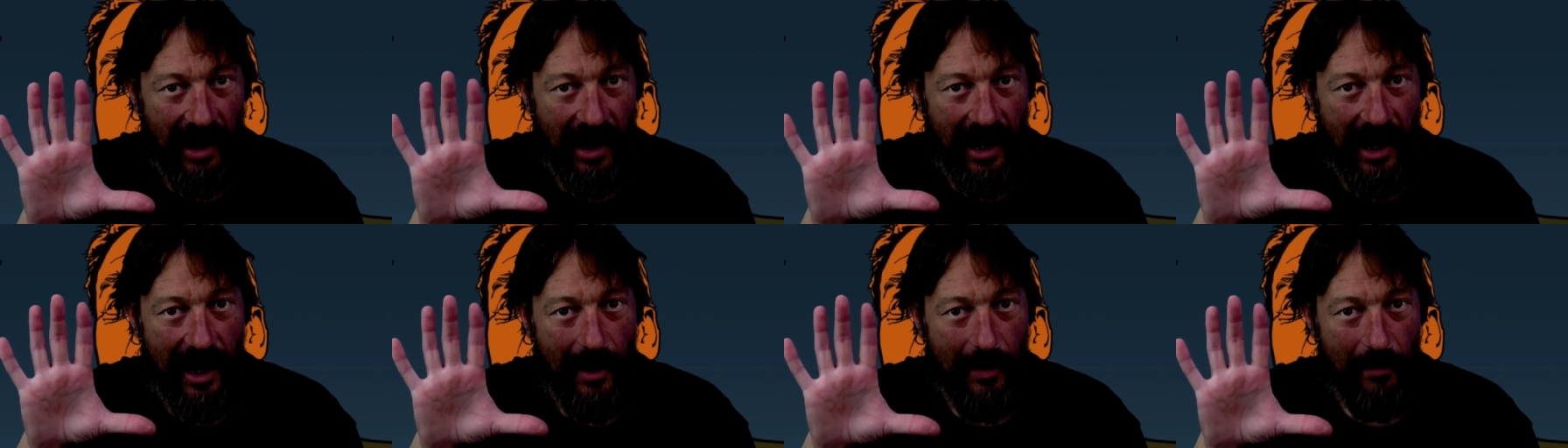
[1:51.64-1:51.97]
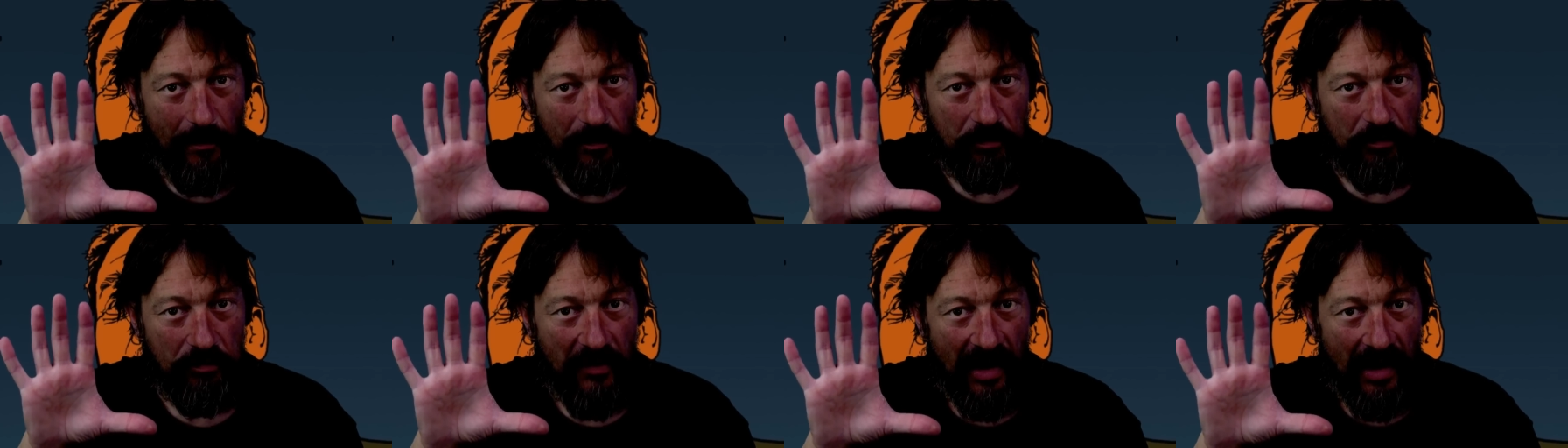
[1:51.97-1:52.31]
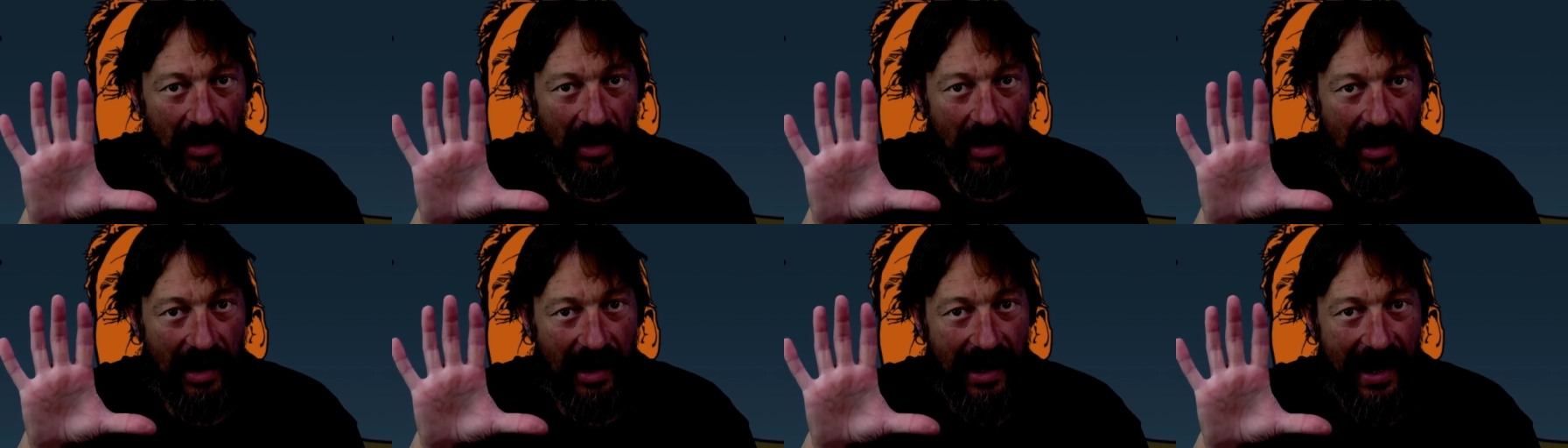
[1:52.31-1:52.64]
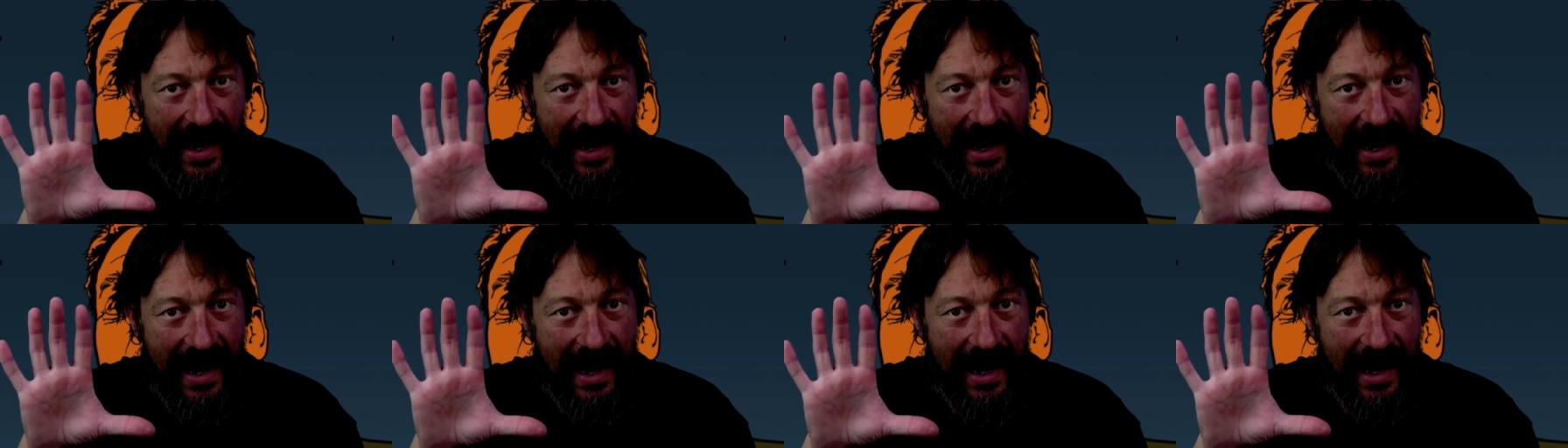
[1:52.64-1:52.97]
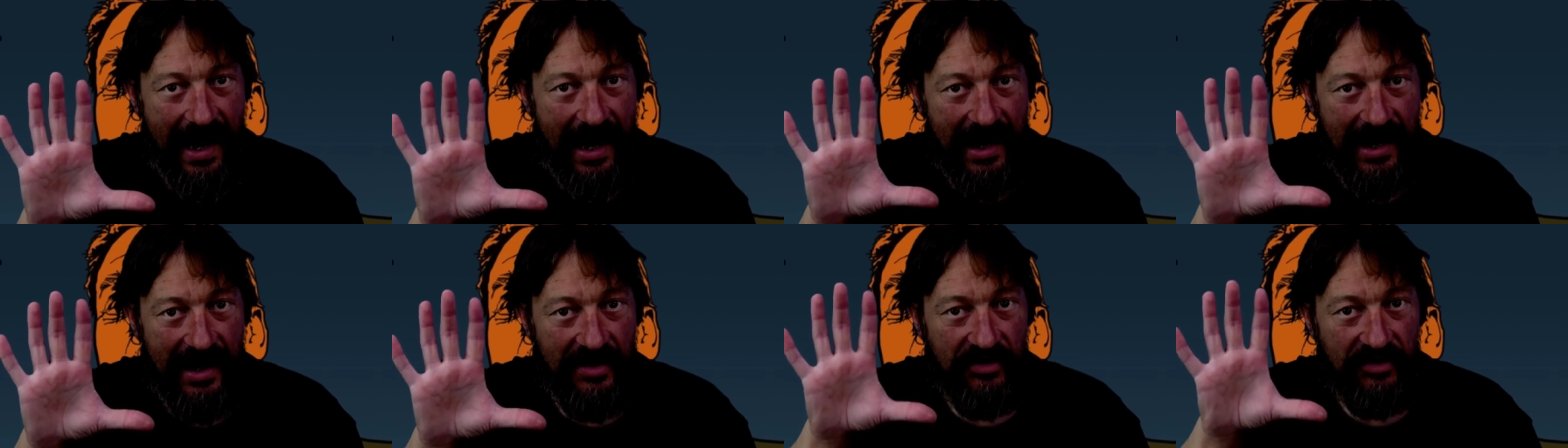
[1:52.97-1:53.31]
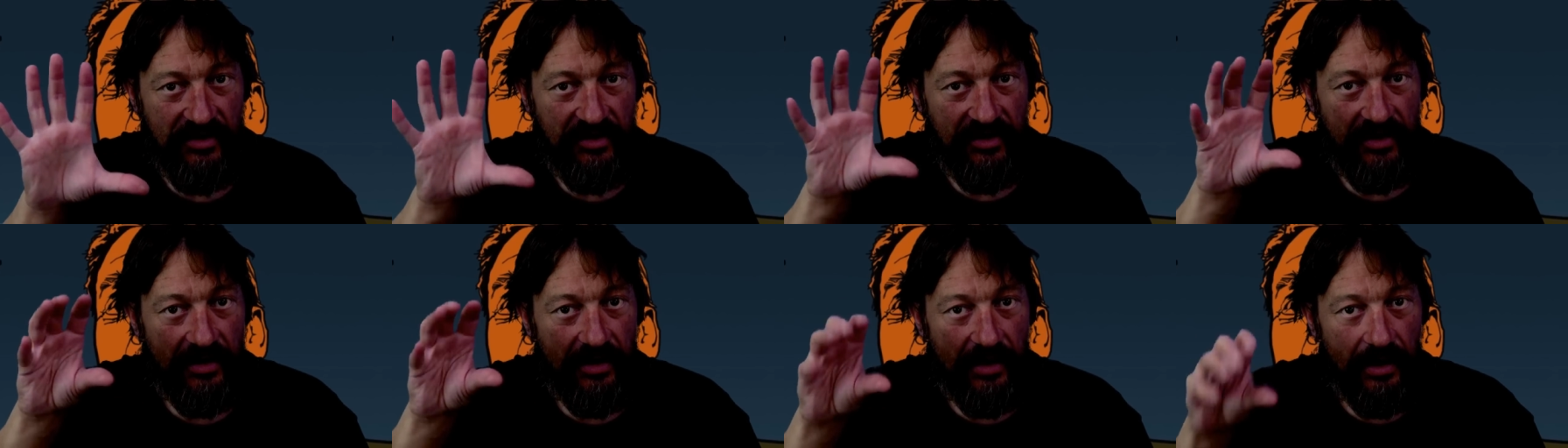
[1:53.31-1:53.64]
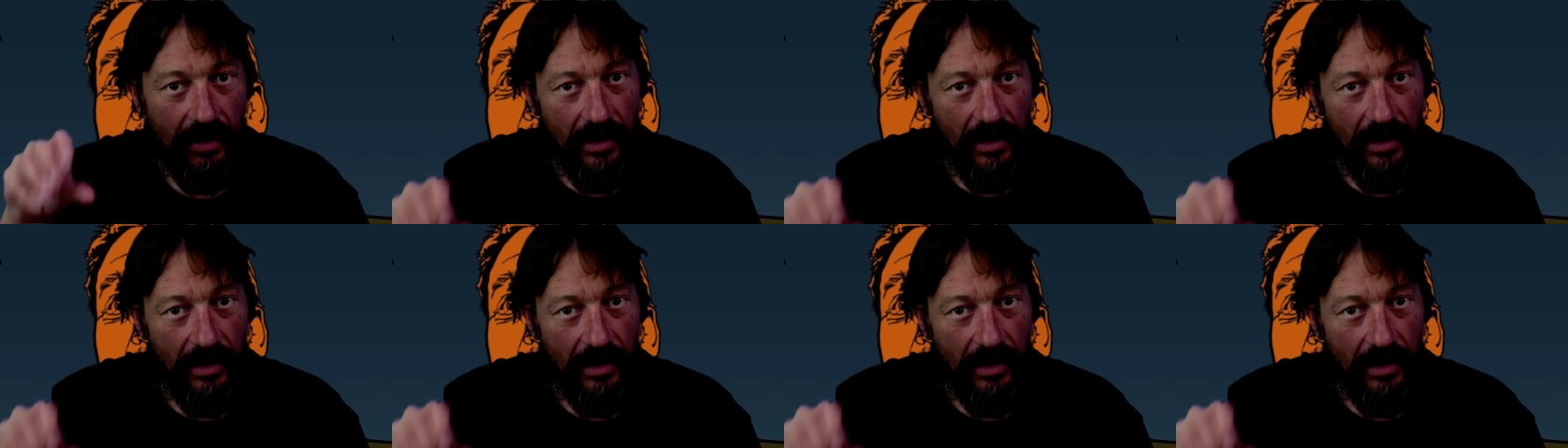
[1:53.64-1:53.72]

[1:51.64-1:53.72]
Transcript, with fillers: Um, and